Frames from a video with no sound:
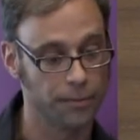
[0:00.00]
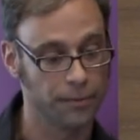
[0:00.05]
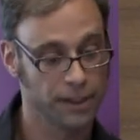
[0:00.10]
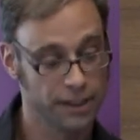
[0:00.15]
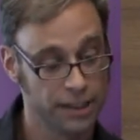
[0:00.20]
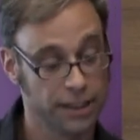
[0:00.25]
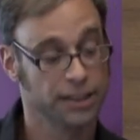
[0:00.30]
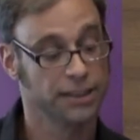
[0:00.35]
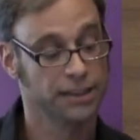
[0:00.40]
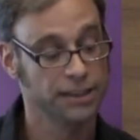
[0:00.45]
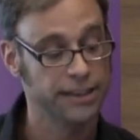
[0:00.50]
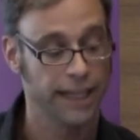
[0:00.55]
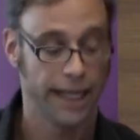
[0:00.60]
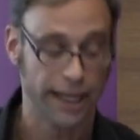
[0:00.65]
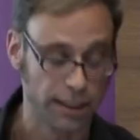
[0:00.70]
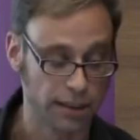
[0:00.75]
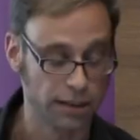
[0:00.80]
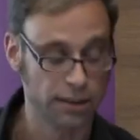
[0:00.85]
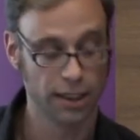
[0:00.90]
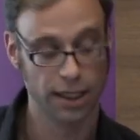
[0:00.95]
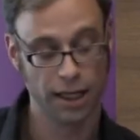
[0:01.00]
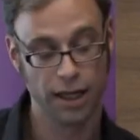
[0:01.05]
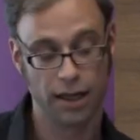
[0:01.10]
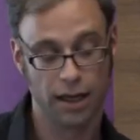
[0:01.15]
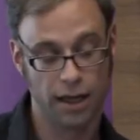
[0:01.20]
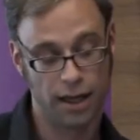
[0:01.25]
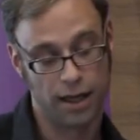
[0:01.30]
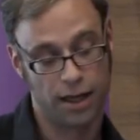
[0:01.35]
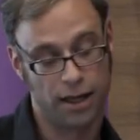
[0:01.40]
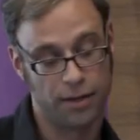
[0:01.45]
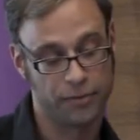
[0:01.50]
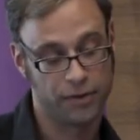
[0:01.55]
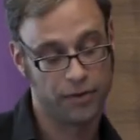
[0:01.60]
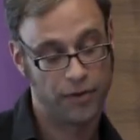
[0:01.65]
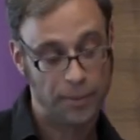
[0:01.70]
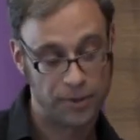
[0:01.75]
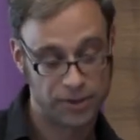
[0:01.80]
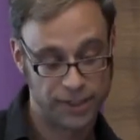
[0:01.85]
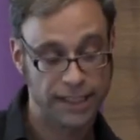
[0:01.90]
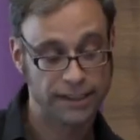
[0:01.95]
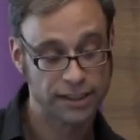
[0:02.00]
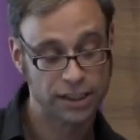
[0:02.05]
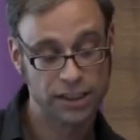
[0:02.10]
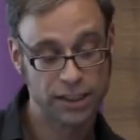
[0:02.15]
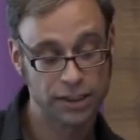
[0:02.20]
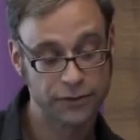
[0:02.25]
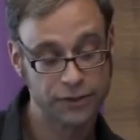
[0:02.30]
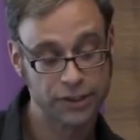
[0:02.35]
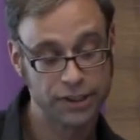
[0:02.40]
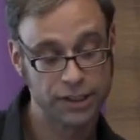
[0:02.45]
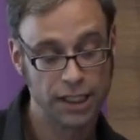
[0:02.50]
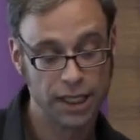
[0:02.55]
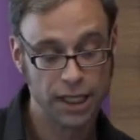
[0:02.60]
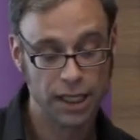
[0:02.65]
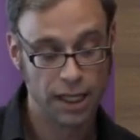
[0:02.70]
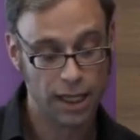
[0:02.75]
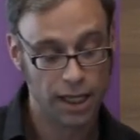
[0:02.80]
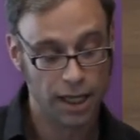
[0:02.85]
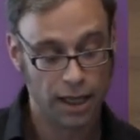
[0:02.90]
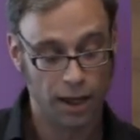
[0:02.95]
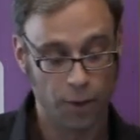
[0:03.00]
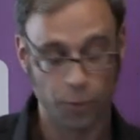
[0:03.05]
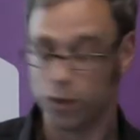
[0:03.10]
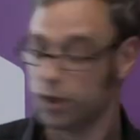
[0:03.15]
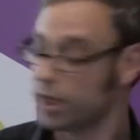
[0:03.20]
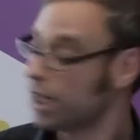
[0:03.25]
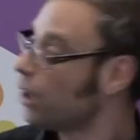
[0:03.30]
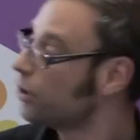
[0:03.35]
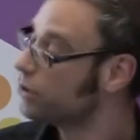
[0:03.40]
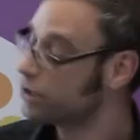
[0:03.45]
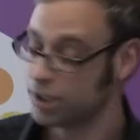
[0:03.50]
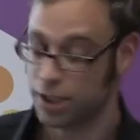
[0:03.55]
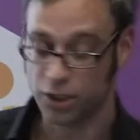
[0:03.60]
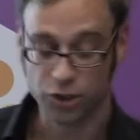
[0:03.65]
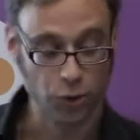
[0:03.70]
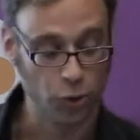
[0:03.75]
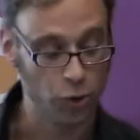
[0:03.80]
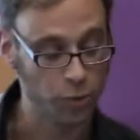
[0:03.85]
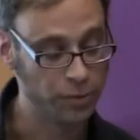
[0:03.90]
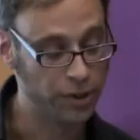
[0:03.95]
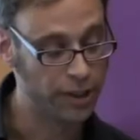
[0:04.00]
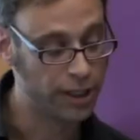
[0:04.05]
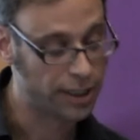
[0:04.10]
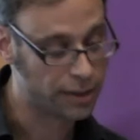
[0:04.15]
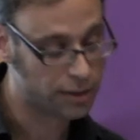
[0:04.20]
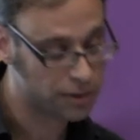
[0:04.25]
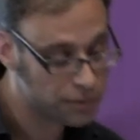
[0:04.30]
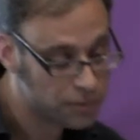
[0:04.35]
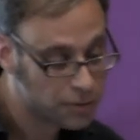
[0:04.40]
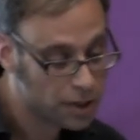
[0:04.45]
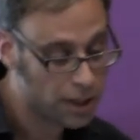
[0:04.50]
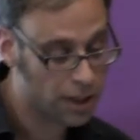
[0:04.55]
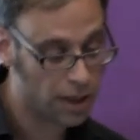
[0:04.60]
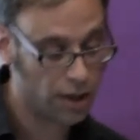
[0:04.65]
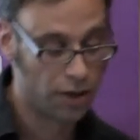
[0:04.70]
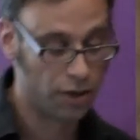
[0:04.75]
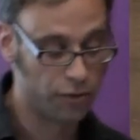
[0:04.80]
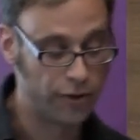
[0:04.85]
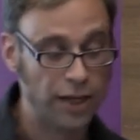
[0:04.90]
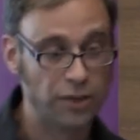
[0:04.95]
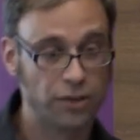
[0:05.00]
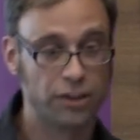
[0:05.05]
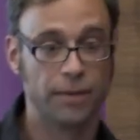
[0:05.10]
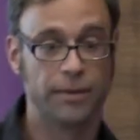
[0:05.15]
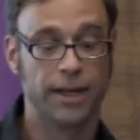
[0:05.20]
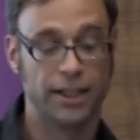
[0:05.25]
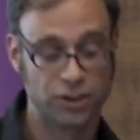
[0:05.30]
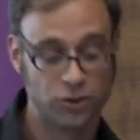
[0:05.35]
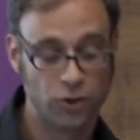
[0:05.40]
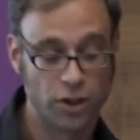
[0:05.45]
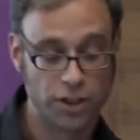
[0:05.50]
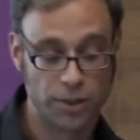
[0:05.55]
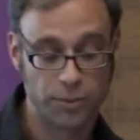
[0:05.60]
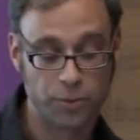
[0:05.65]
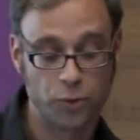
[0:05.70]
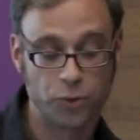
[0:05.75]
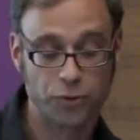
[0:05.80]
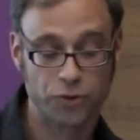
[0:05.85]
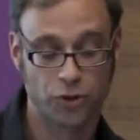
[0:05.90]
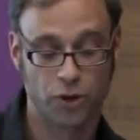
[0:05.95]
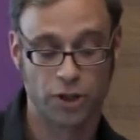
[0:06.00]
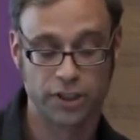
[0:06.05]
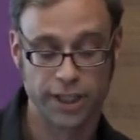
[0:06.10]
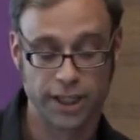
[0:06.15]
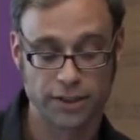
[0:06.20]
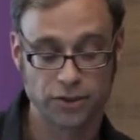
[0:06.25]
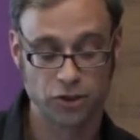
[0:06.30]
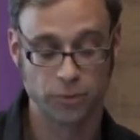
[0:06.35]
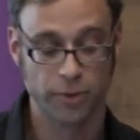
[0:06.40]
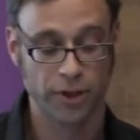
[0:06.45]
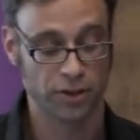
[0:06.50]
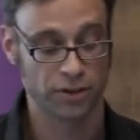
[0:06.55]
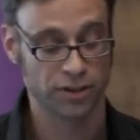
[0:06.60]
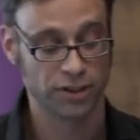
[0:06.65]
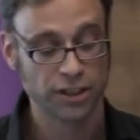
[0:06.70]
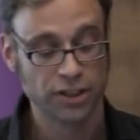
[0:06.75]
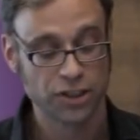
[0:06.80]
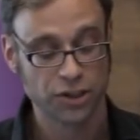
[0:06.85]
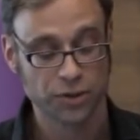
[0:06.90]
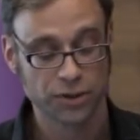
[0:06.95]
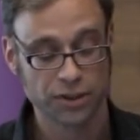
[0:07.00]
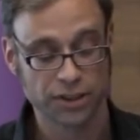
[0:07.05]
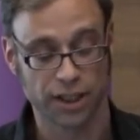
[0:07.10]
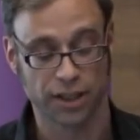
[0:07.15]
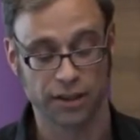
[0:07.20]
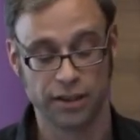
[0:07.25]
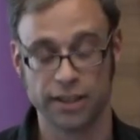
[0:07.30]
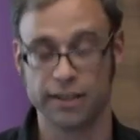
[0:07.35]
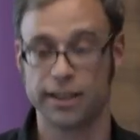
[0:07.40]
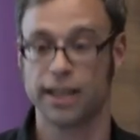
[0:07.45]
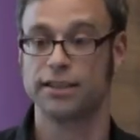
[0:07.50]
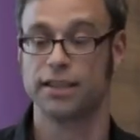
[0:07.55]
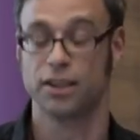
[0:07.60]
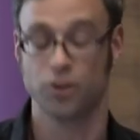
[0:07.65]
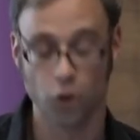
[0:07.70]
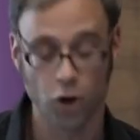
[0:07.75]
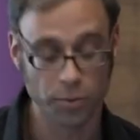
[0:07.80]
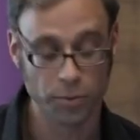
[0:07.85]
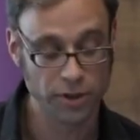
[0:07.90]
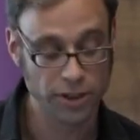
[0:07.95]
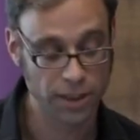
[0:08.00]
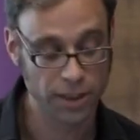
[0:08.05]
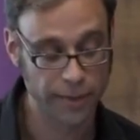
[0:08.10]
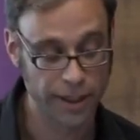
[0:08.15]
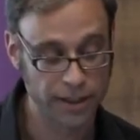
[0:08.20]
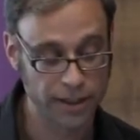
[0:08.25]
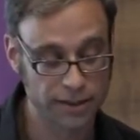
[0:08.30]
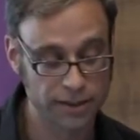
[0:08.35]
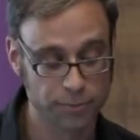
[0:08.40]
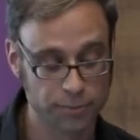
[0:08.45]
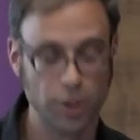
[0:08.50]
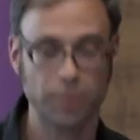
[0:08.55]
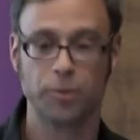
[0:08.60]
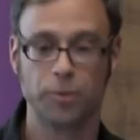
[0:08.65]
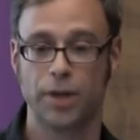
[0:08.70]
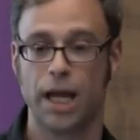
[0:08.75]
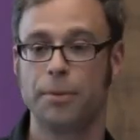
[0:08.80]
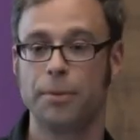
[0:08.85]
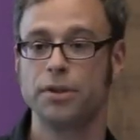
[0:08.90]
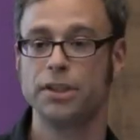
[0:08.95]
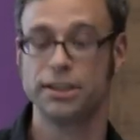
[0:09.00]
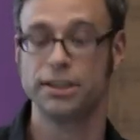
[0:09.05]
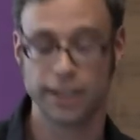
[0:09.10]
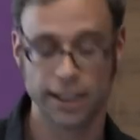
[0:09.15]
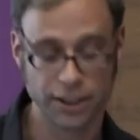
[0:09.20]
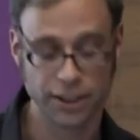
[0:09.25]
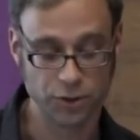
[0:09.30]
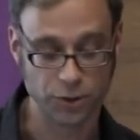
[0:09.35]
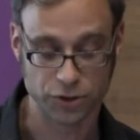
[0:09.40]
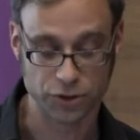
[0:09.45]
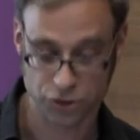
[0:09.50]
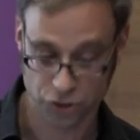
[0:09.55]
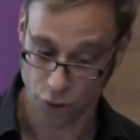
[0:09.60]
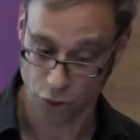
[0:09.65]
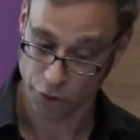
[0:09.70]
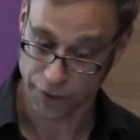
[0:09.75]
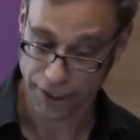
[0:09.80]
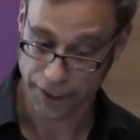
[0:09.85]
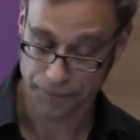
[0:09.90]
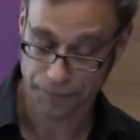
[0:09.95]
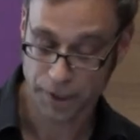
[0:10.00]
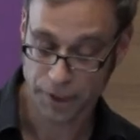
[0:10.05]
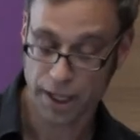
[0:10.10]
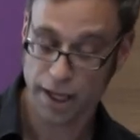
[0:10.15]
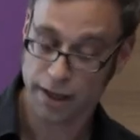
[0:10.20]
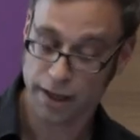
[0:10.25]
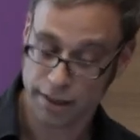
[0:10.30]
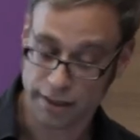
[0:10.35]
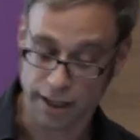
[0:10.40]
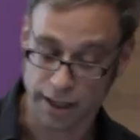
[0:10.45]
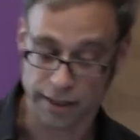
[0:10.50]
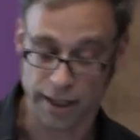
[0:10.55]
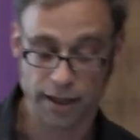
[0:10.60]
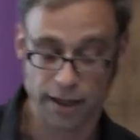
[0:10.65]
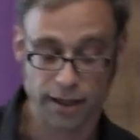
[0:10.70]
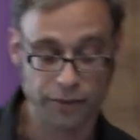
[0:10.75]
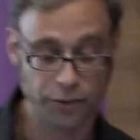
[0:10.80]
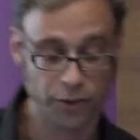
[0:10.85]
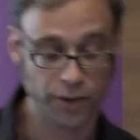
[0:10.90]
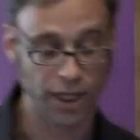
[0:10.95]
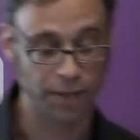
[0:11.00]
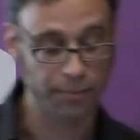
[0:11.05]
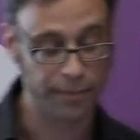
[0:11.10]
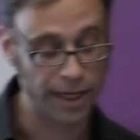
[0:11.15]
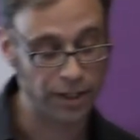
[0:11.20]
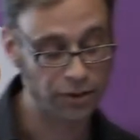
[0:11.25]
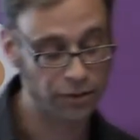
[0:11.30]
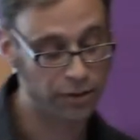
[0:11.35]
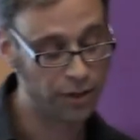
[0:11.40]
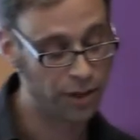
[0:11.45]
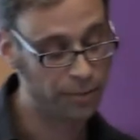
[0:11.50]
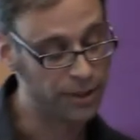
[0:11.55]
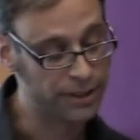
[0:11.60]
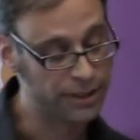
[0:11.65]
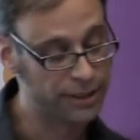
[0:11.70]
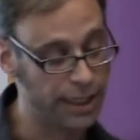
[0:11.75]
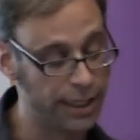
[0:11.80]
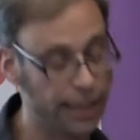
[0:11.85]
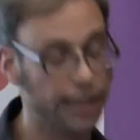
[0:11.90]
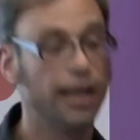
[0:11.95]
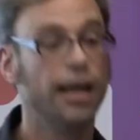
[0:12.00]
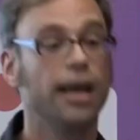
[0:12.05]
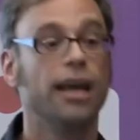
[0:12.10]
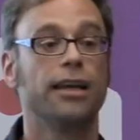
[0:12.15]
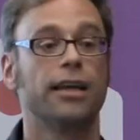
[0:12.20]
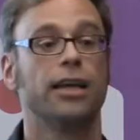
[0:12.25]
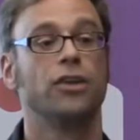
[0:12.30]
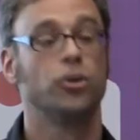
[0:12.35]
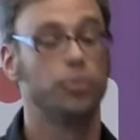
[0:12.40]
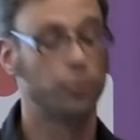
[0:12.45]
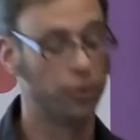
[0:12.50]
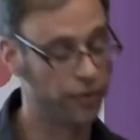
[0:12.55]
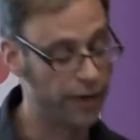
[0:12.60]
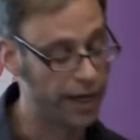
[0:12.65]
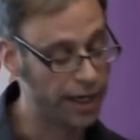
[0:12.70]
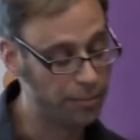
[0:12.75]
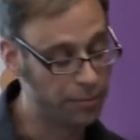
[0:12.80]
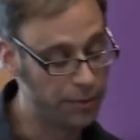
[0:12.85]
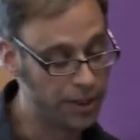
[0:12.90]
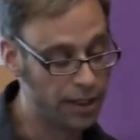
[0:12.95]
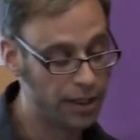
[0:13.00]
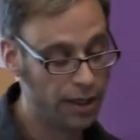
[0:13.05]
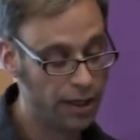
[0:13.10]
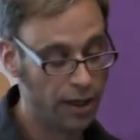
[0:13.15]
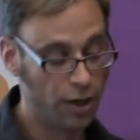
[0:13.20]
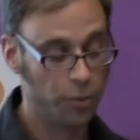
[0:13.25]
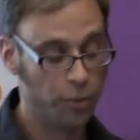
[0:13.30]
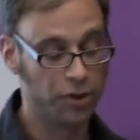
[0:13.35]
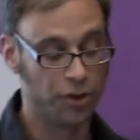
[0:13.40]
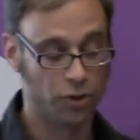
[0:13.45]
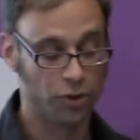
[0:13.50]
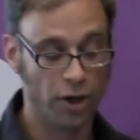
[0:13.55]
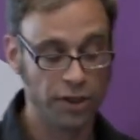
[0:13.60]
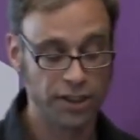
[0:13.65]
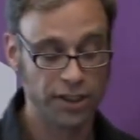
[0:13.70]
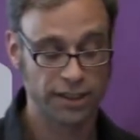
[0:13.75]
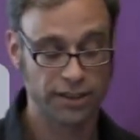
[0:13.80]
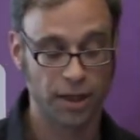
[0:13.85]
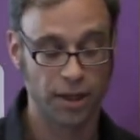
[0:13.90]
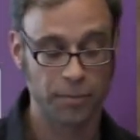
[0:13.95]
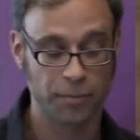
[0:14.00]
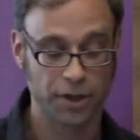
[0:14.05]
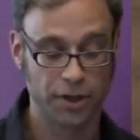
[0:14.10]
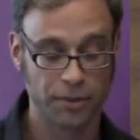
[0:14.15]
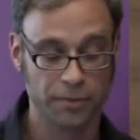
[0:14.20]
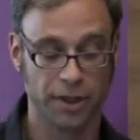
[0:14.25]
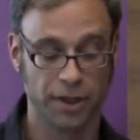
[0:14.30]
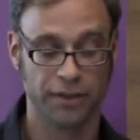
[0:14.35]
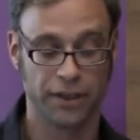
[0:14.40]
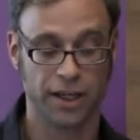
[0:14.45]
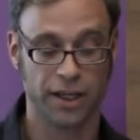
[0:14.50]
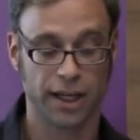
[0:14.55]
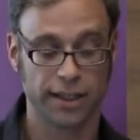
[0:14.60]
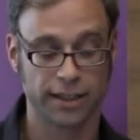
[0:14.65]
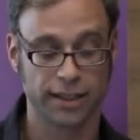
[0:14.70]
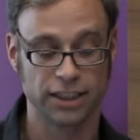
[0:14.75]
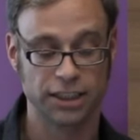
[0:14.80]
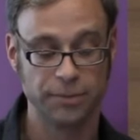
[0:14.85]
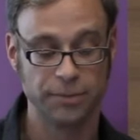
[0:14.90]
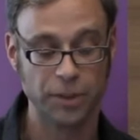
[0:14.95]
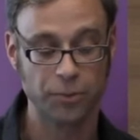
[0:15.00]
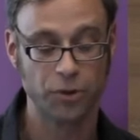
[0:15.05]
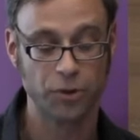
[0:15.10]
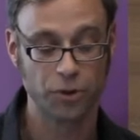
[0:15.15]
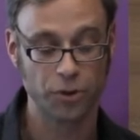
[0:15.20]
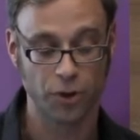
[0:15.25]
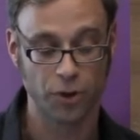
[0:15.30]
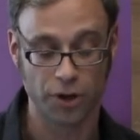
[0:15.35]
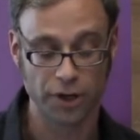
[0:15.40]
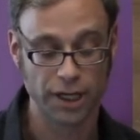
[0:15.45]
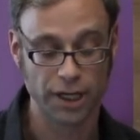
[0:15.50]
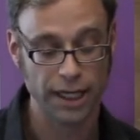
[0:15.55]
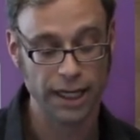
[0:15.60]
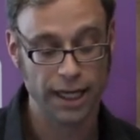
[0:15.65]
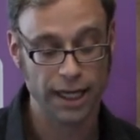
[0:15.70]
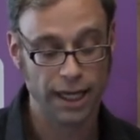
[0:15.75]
citizens and representatives. One councillor told me that WriteToThem has not improved contacts to my constituents. I think getting normal emails, people happily tell you a story. They then, if you get back to them and say, can you provide me with a contact number and then I can speak with you on,